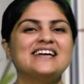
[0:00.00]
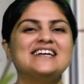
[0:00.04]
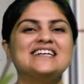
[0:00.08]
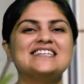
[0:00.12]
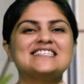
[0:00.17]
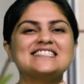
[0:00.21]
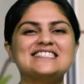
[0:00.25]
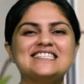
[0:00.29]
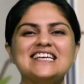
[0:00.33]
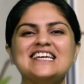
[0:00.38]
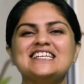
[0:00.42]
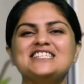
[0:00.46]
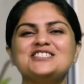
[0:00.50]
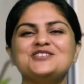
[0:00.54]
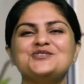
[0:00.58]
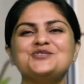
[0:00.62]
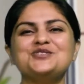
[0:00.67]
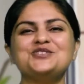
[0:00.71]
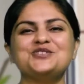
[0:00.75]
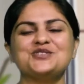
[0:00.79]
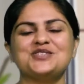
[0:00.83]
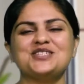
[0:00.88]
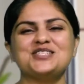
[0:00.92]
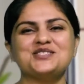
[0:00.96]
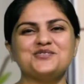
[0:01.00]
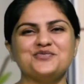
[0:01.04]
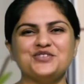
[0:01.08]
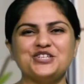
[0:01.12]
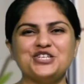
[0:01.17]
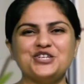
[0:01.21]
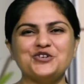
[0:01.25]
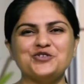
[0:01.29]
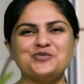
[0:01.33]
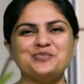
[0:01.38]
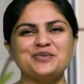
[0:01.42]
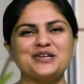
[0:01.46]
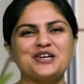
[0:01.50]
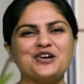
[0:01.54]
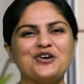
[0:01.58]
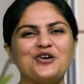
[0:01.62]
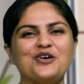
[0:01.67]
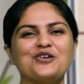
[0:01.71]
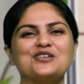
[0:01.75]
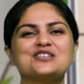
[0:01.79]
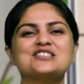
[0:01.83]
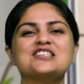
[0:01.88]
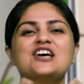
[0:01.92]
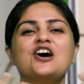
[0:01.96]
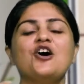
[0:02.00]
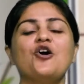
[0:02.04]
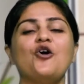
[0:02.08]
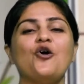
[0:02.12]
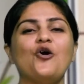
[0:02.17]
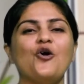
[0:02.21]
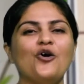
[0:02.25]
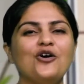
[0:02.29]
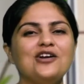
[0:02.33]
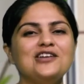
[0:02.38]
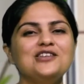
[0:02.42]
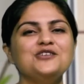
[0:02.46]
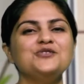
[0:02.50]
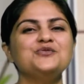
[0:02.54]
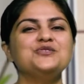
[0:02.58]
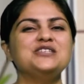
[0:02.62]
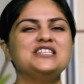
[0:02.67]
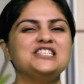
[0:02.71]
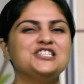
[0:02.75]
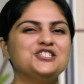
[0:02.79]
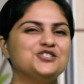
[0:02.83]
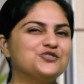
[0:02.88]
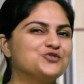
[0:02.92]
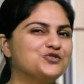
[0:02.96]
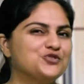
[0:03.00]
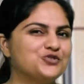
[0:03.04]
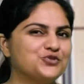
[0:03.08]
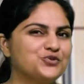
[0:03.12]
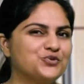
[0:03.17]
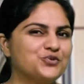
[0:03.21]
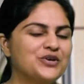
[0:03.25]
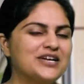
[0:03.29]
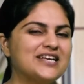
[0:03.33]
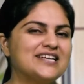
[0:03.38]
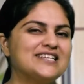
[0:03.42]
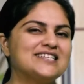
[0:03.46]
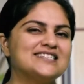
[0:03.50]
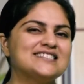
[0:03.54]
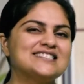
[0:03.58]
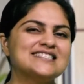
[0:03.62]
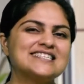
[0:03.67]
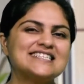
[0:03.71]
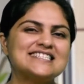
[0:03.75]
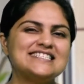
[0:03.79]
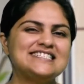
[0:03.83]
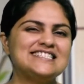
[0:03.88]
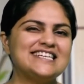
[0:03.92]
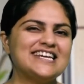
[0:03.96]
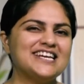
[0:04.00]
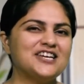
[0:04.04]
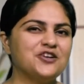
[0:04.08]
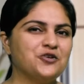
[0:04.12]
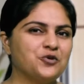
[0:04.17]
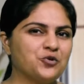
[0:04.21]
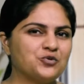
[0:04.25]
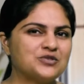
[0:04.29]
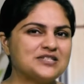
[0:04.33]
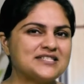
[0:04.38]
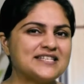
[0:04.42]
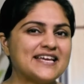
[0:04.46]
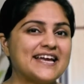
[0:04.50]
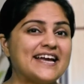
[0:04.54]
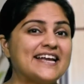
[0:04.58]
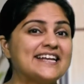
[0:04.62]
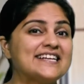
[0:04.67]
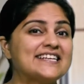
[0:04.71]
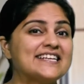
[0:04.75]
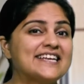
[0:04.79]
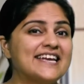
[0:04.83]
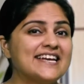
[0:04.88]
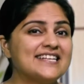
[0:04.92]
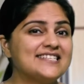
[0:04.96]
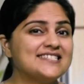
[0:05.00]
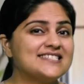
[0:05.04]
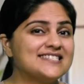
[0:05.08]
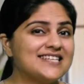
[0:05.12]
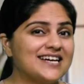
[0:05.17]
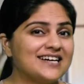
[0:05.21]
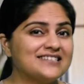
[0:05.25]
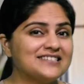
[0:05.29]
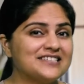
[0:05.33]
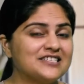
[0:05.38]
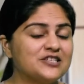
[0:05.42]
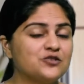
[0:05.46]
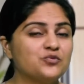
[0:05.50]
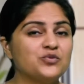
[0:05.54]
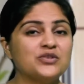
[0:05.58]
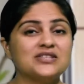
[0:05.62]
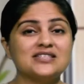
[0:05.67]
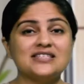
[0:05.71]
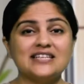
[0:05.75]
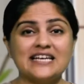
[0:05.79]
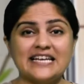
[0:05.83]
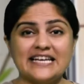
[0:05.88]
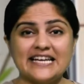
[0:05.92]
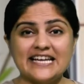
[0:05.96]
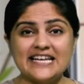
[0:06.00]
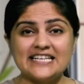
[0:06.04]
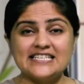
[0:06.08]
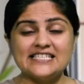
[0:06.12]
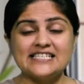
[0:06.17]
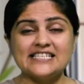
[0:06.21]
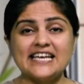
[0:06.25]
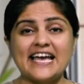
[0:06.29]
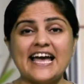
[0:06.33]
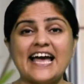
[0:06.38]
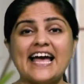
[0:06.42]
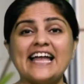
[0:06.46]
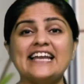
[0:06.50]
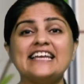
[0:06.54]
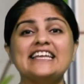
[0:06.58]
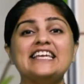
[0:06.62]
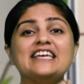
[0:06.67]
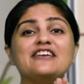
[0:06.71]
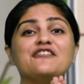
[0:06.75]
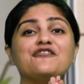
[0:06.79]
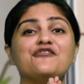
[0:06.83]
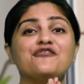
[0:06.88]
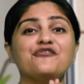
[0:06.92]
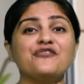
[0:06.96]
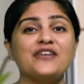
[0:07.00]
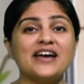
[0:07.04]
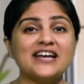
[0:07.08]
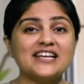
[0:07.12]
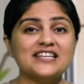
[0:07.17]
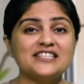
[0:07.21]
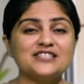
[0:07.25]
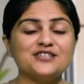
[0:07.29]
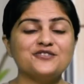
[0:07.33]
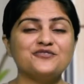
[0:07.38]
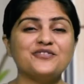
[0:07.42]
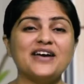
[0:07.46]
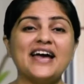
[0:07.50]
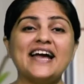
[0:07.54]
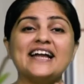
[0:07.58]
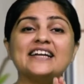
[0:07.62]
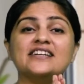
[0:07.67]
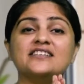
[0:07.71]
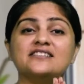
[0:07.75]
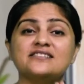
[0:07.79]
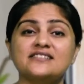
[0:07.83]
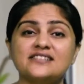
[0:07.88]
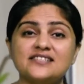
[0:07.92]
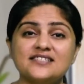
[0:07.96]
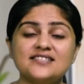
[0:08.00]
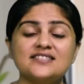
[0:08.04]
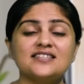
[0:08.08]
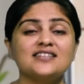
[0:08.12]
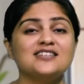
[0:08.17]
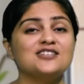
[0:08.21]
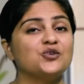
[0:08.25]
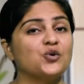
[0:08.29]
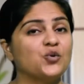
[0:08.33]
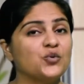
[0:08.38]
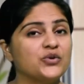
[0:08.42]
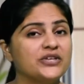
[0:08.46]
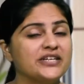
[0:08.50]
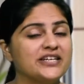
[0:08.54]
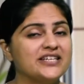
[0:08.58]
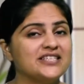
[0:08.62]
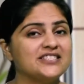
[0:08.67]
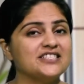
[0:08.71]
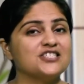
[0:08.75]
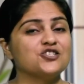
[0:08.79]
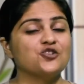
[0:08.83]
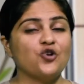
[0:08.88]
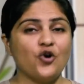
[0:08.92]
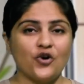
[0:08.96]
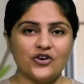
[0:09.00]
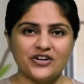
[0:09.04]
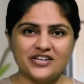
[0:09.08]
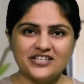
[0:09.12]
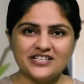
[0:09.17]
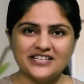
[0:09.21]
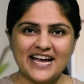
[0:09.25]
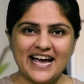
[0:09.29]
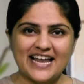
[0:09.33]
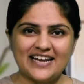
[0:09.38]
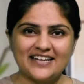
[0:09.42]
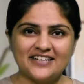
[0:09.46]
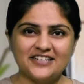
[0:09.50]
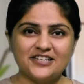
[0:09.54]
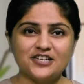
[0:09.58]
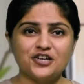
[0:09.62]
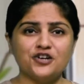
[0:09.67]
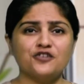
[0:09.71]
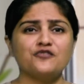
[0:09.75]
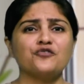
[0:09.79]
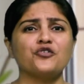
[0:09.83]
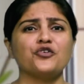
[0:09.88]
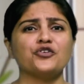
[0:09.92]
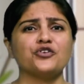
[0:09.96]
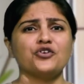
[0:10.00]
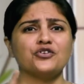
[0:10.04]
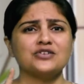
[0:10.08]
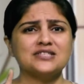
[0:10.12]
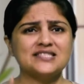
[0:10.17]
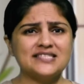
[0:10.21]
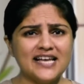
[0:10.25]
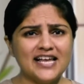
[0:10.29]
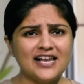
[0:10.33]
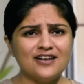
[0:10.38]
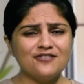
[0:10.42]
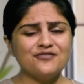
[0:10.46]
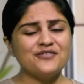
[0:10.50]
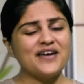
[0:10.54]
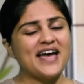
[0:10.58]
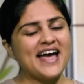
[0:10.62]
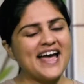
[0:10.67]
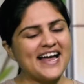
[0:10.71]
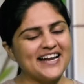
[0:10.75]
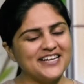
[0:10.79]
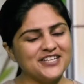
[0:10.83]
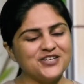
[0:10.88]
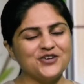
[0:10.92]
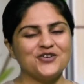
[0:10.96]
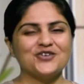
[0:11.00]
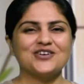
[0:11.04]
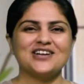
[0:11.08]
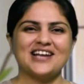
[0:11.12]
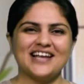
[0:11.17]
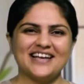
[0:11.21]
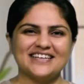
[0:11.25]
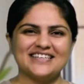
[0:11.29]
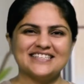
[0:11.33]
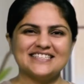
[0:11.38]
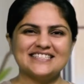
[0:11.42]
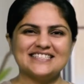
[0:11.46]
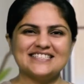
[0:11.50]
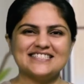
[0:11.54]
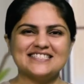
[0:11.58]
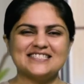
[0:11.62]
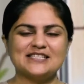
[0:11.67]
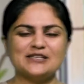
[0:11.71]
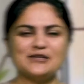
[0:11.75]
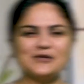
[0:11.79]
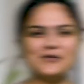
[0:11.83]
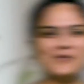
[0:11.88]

Stay tuned to this video because all you need to do is take notes and get started with creating an effective and result-oriented content calendar for yourself and your clients.